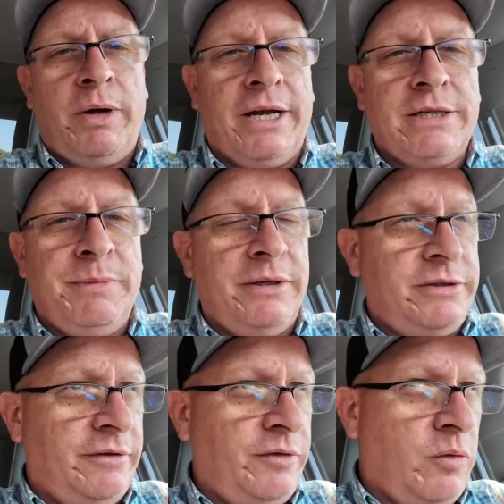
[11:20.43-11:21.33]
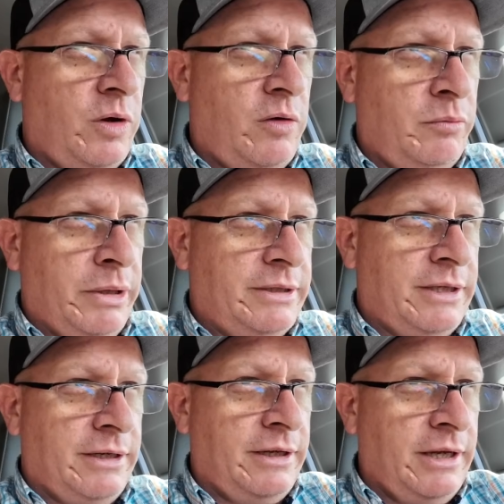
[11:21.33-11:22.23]
I got some other stuff going on,
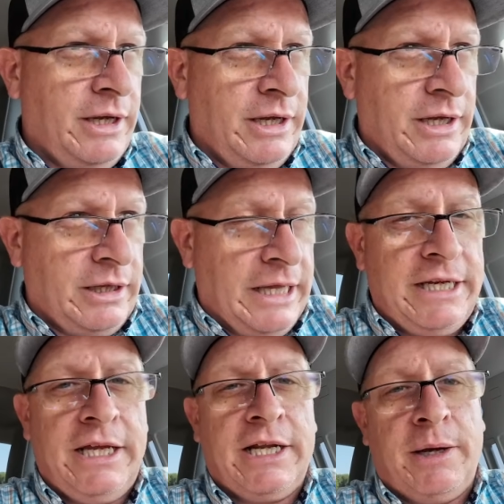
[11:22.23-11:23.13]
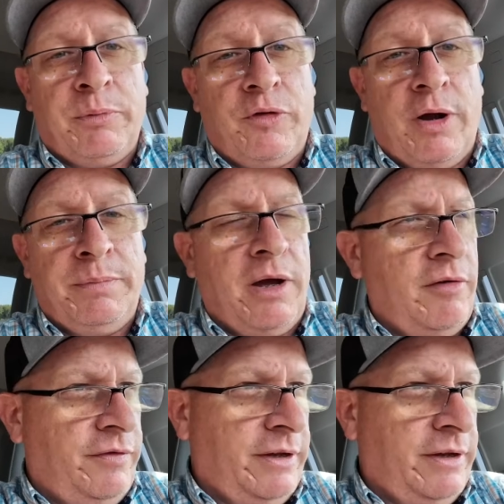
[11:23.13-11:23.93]
but glad to get a couple dropped off.